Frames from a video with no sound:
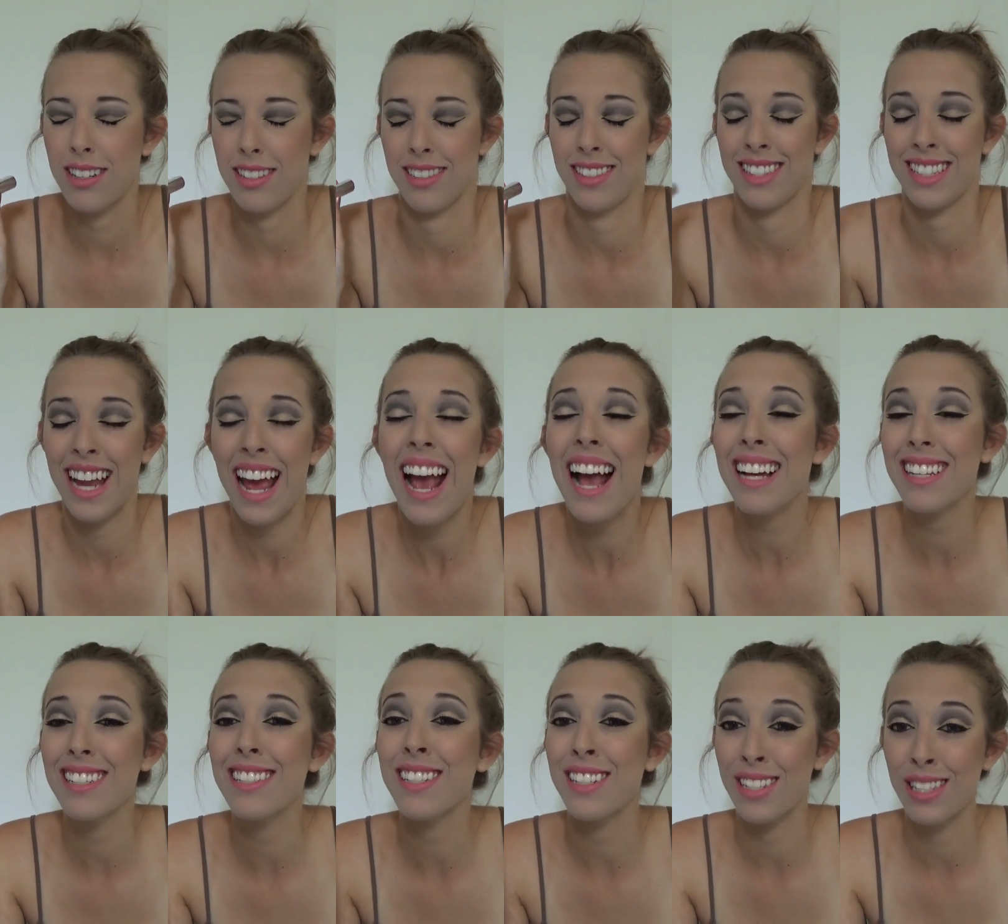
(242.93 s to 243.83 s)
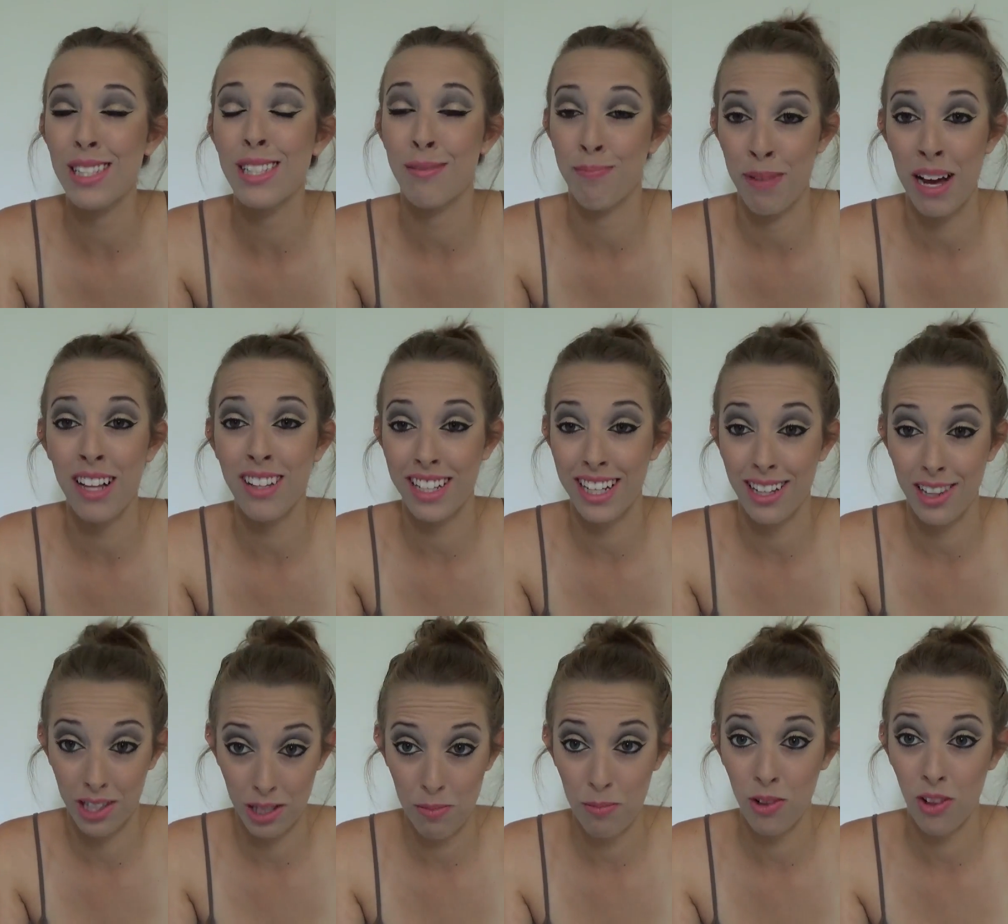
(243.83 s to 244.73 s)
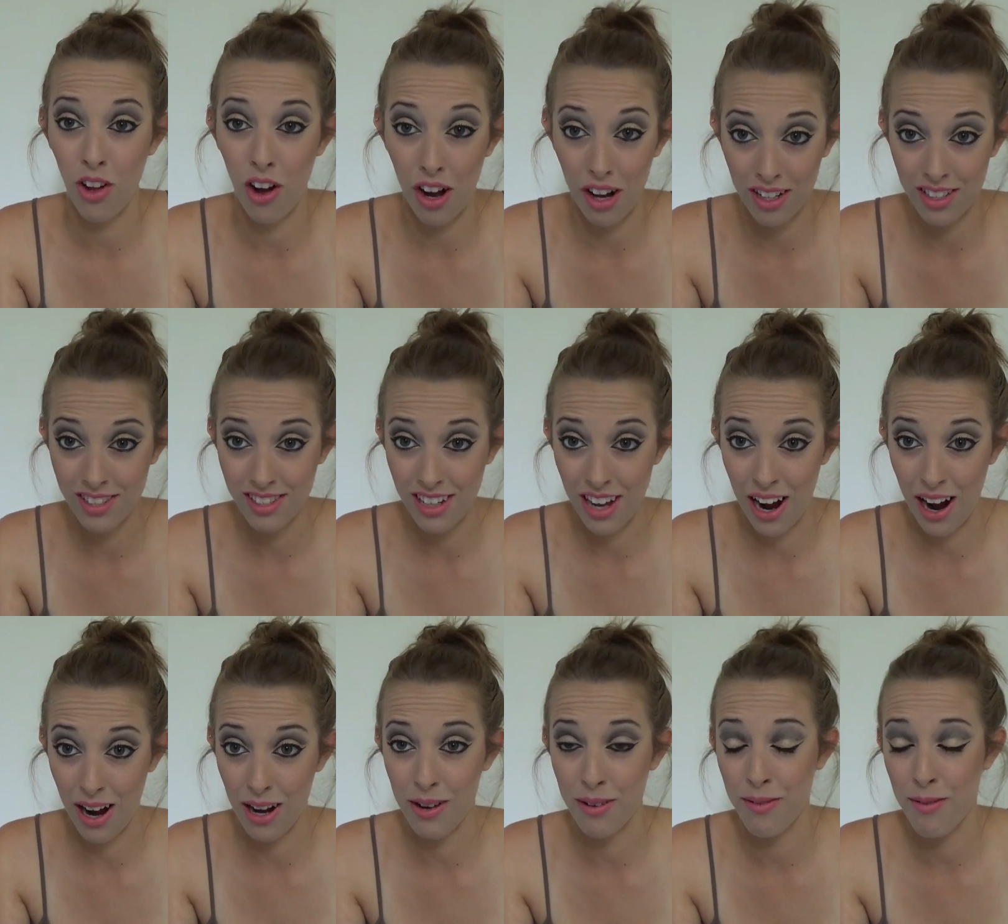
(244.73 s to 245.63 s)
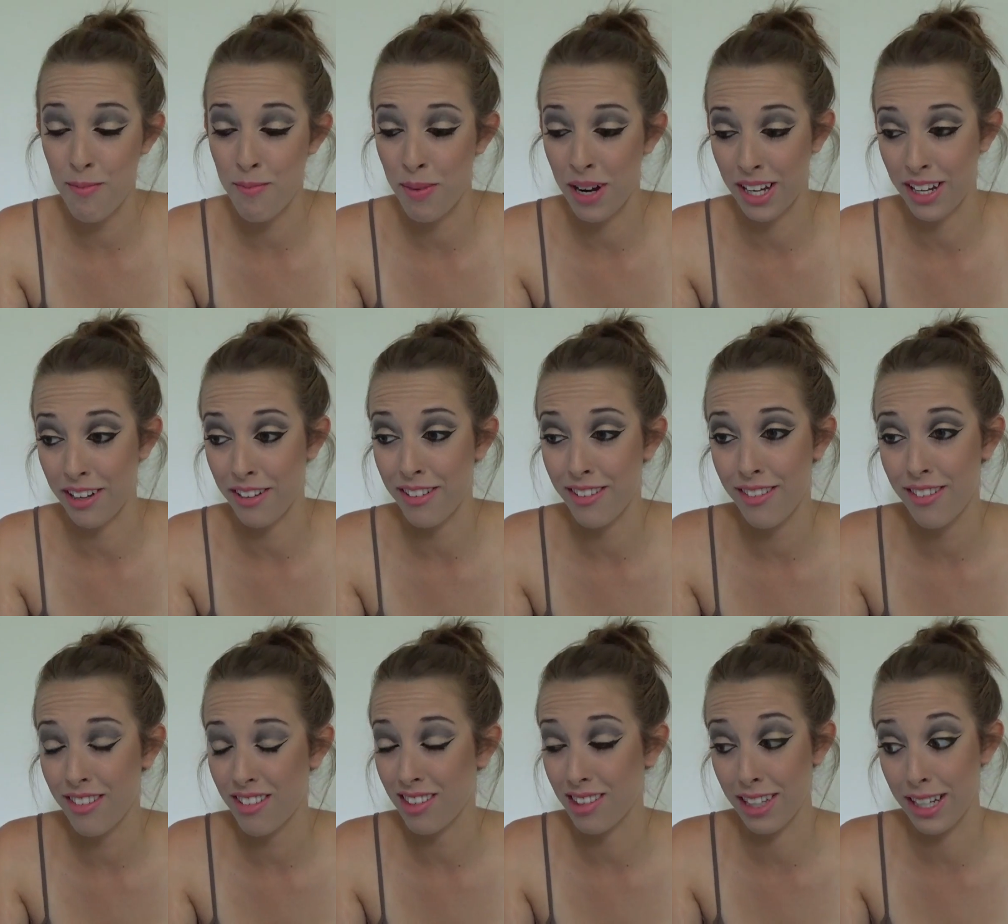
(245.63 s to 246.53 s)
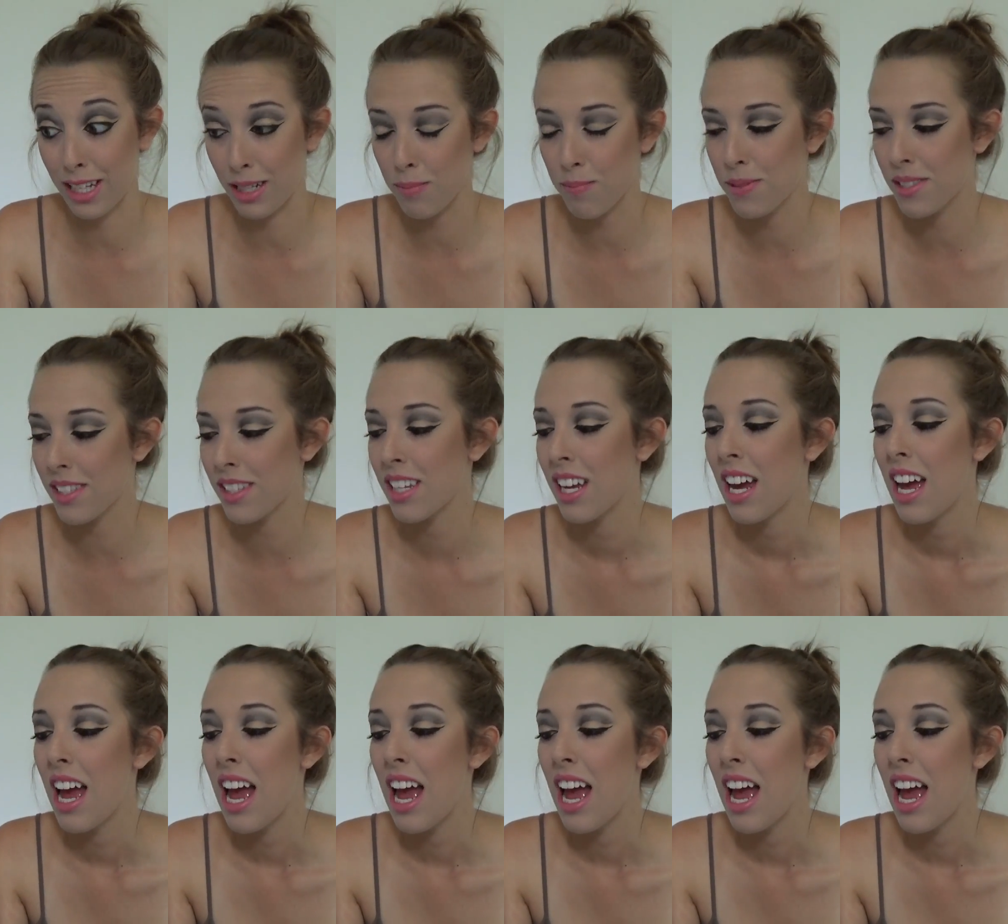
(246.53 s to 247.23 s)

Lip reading: nasty smelling lip gloss on my lips,